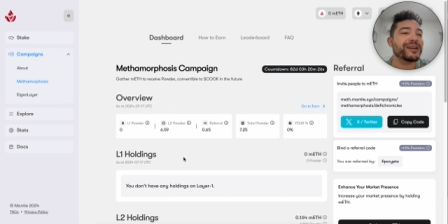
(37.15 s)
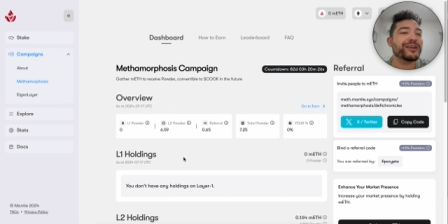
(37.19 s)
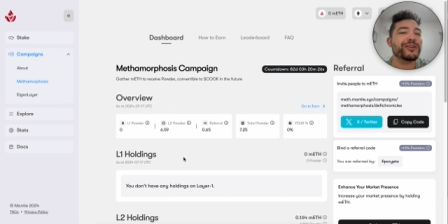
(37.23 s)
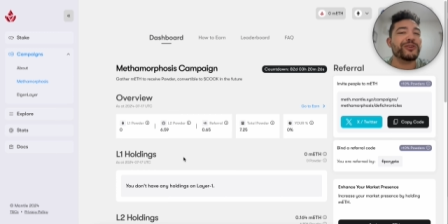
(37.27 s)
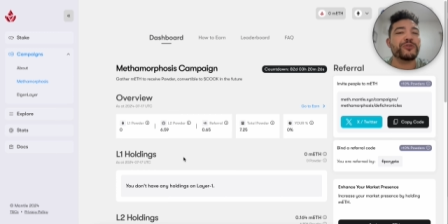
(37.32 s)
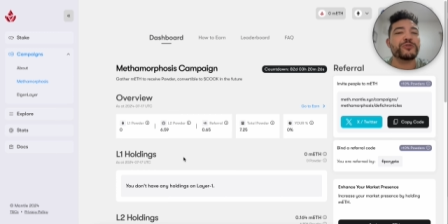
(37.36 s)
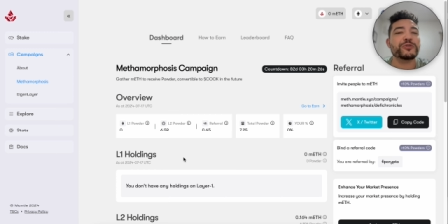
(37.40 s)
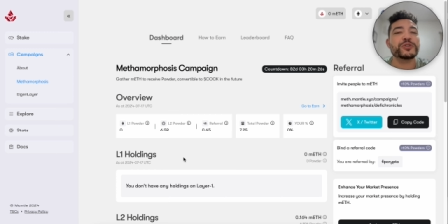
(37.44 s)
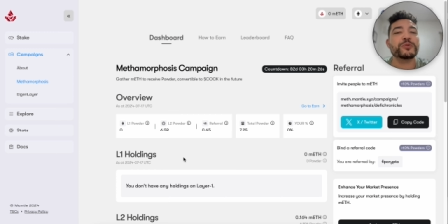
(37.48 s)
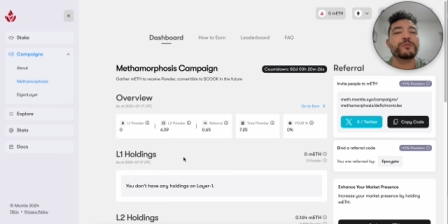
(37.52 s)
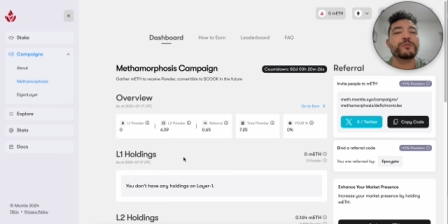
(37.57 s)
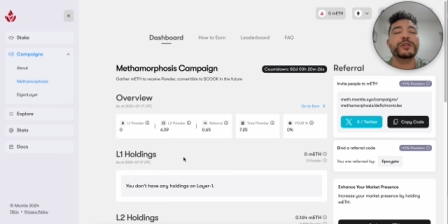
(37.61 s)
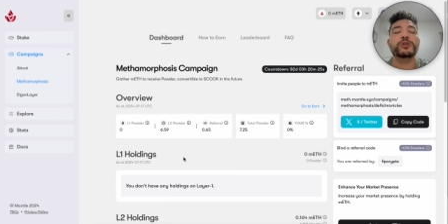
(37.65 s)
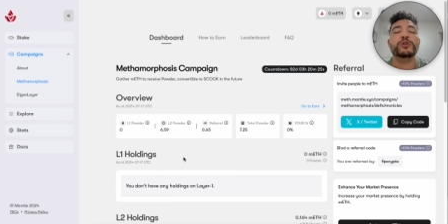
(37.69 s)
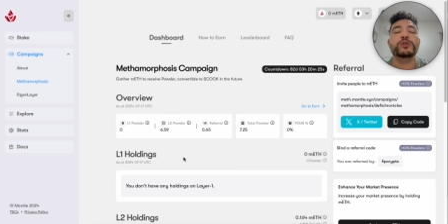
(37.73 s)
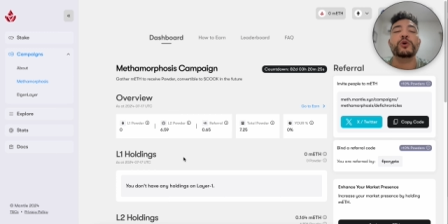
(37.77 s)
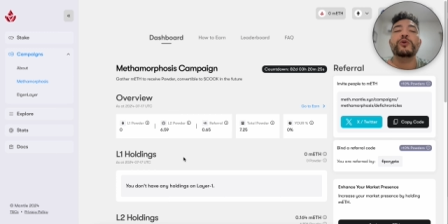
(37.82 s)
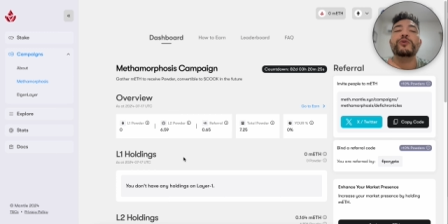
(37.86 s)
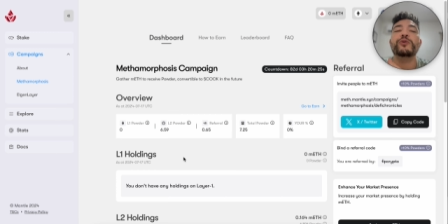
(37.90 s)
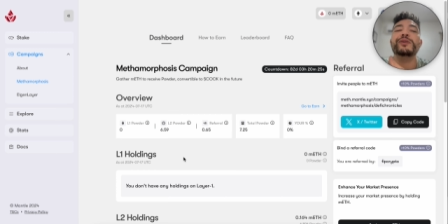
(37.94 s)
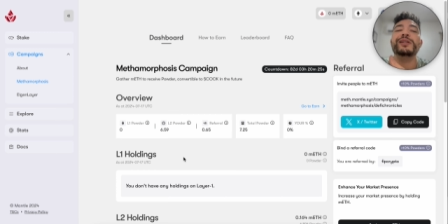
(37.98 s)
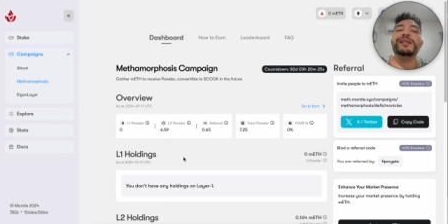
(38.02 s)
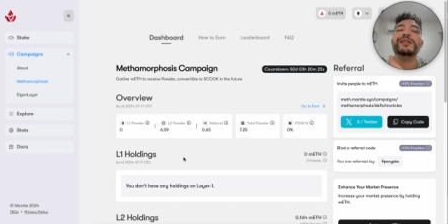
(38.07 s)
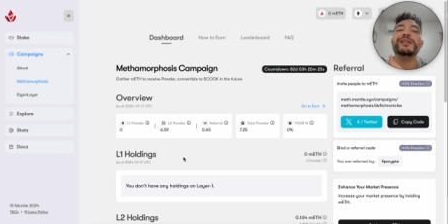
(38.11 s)
And also, we
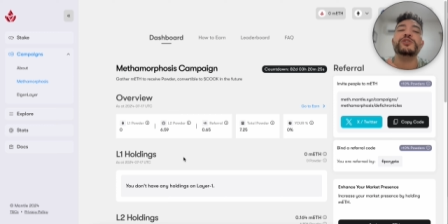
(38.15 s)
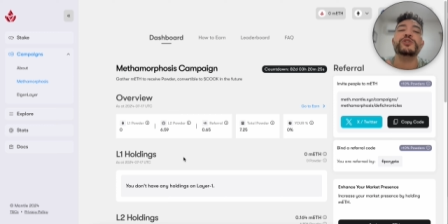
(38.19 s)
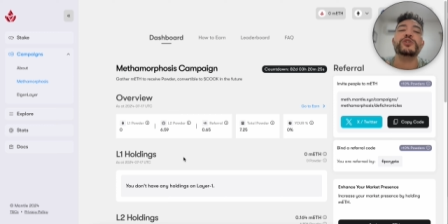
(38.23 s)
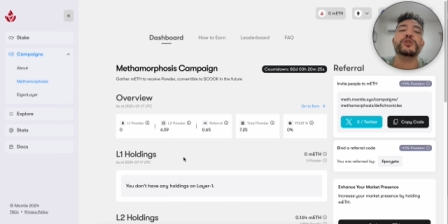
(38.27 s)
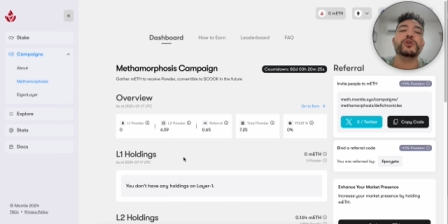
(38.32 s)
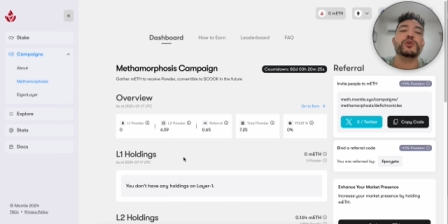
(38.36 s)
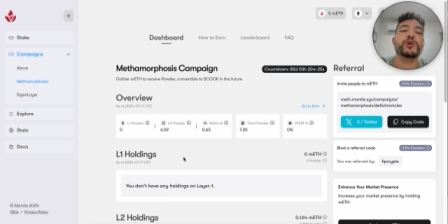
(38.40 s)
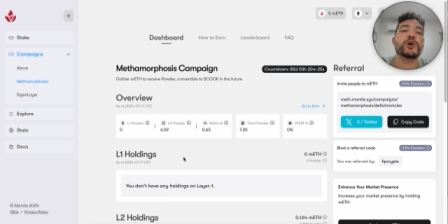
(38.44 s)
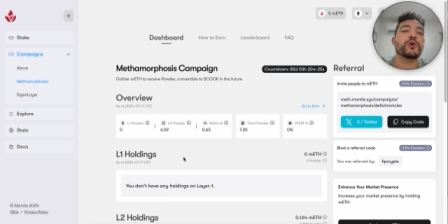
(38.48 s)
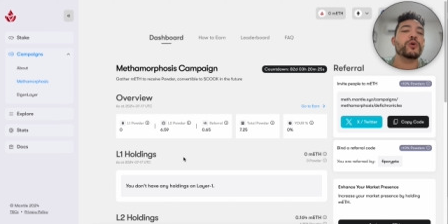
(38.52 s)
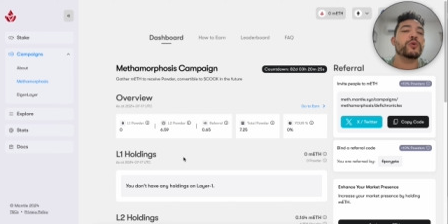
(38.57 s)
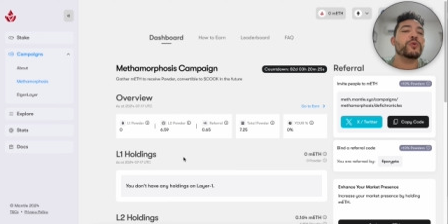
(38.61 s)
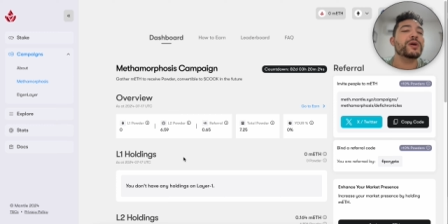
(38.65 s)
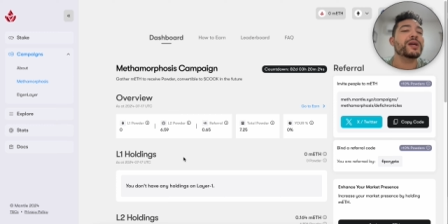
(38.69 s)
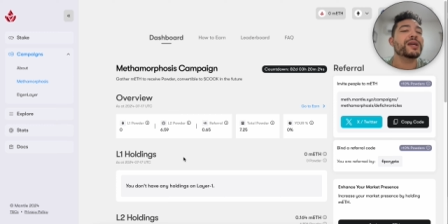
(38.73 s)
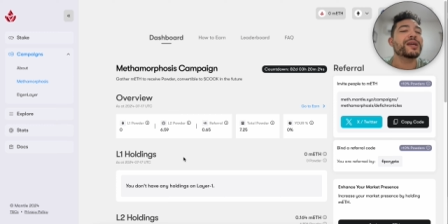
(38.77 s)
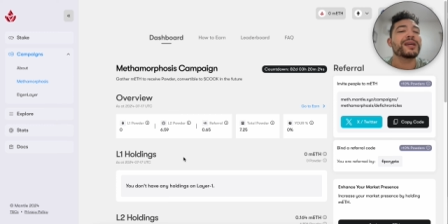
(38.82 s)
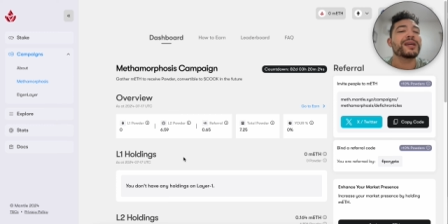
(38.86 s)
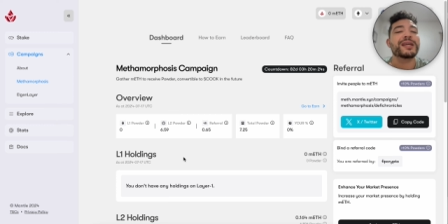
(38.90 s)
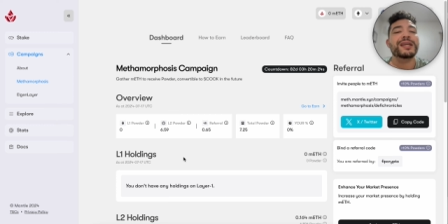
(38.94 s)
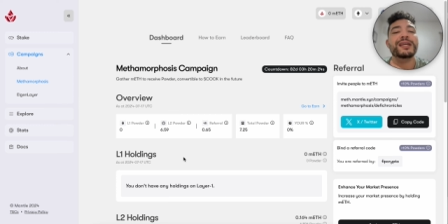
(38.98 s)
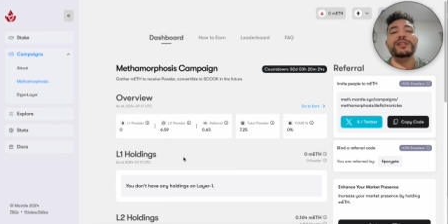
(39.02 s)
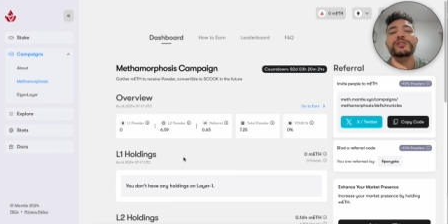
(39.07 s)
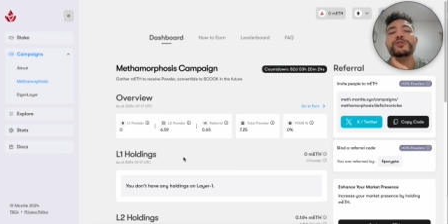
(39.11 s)
don't need to go
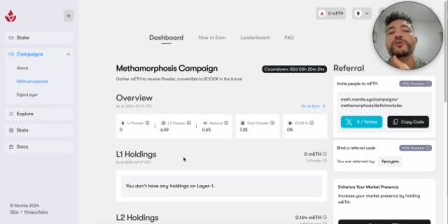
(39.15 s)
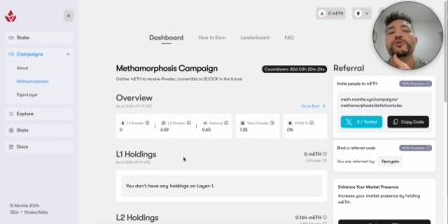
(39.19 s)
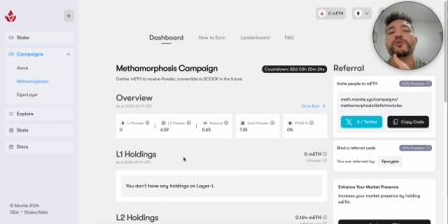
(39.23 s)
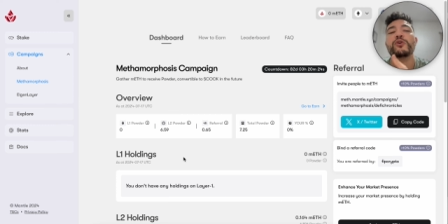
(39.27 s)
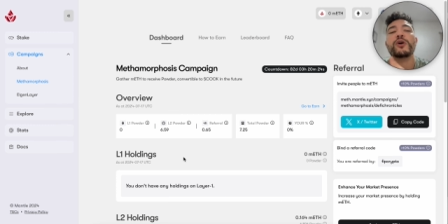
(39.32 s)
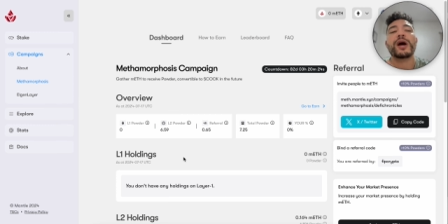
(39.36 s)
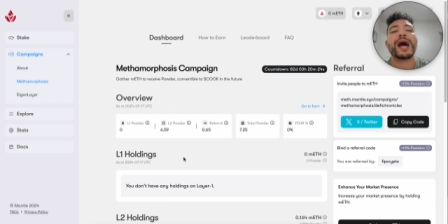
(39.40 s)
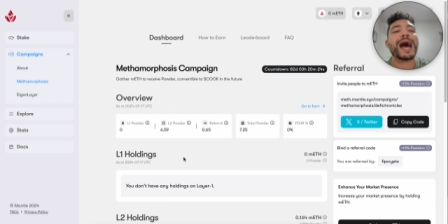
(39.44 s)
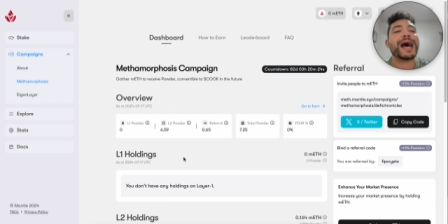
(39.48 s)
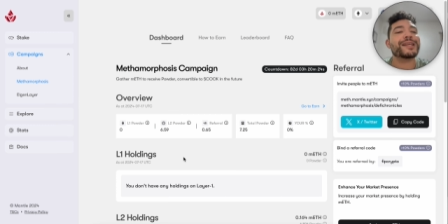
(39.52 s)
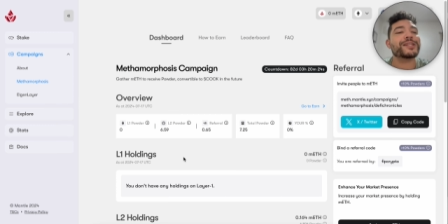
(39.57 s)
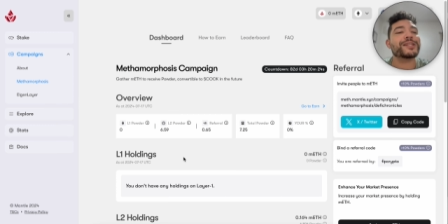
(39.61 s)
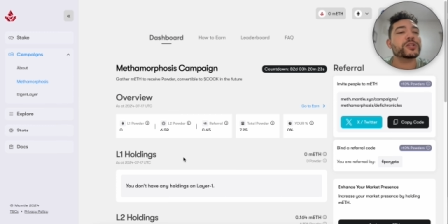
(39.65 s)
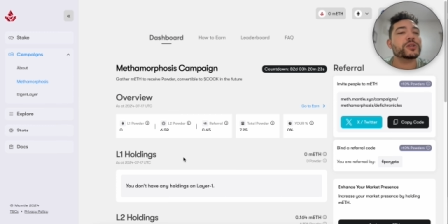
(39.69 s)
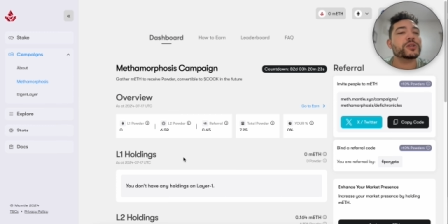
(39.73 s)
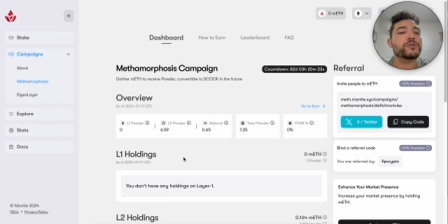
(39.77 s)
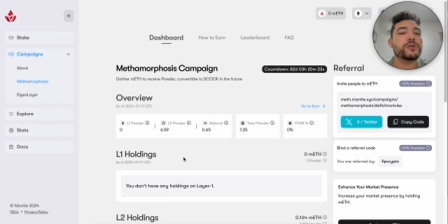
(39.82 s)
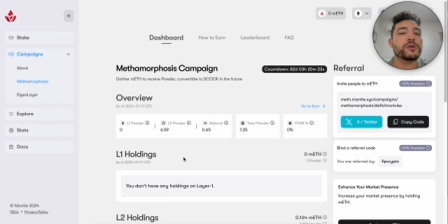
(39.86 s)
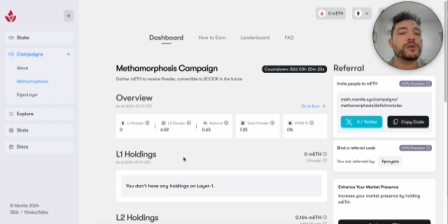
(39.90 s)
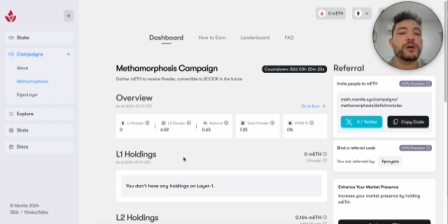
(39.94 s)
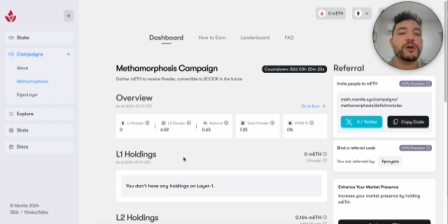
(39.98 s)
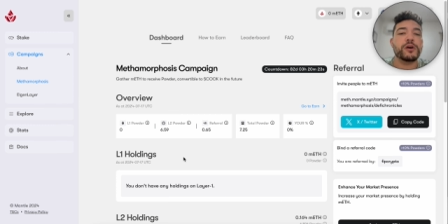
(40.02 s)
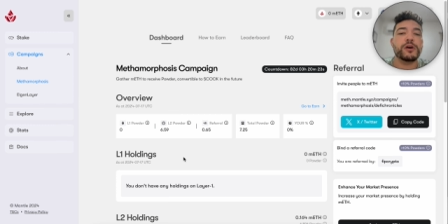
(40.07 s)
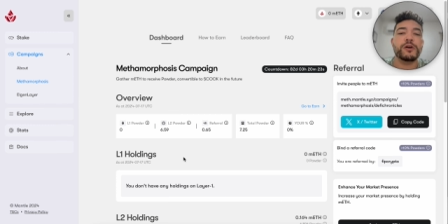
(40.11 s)
into the
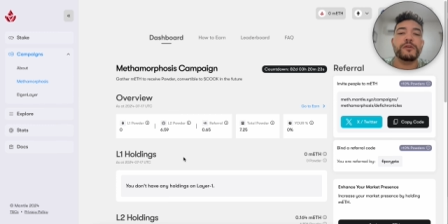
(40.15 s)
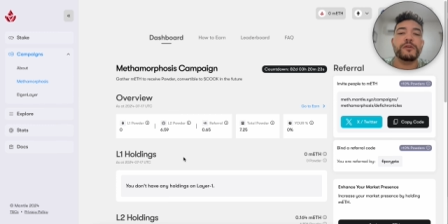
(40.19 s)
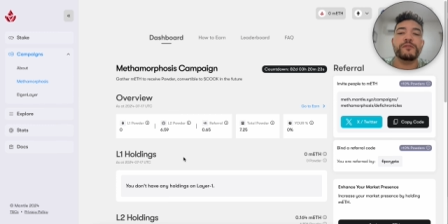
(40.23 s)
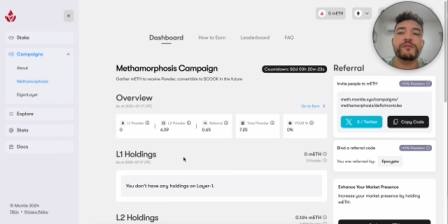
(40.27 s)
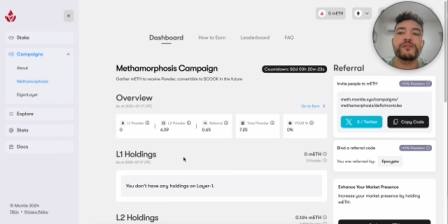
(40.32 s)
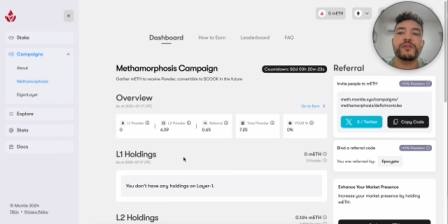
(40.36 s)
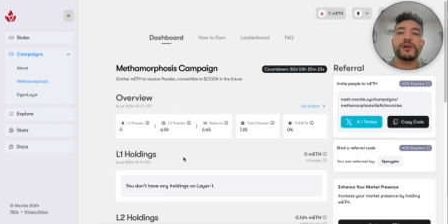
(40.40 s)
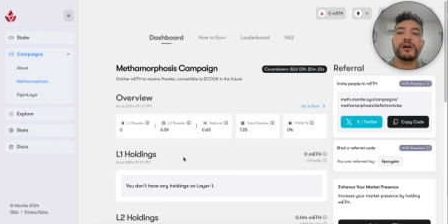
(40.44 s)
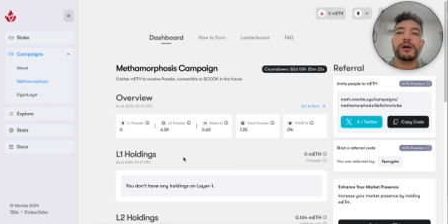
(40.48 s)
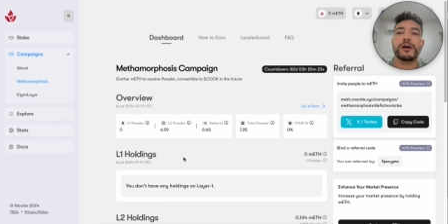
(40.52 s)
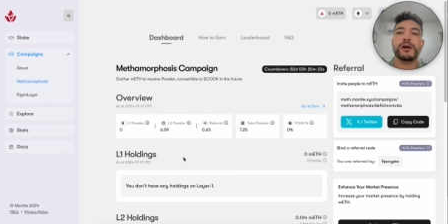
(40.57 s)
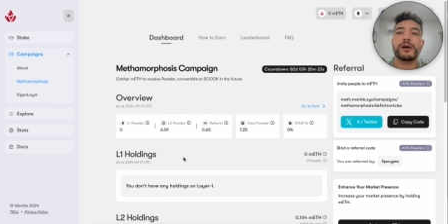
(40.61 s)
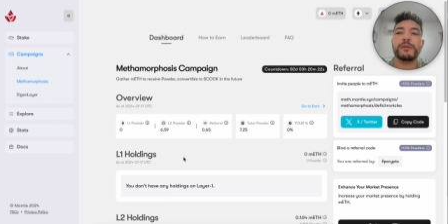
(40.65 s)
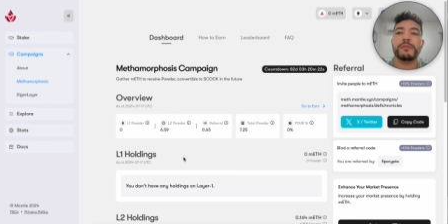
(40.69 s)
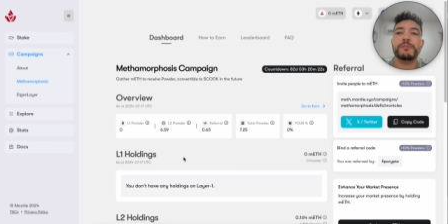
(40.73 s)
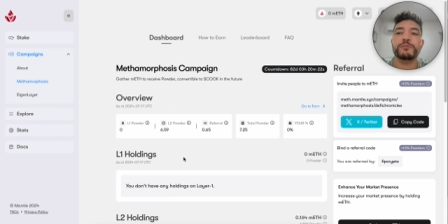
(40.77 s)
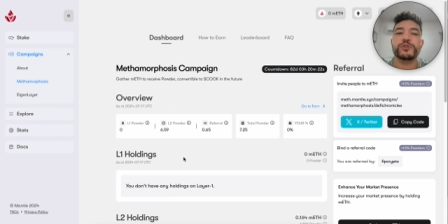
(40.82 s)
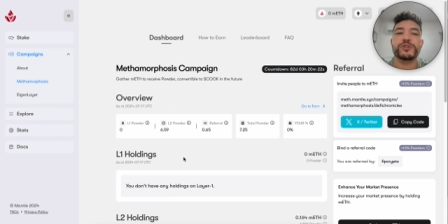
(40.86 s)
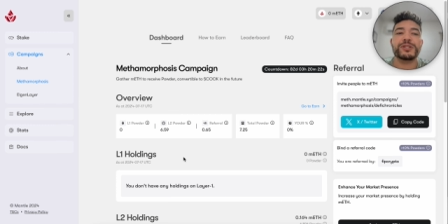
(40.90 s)
hassle of um,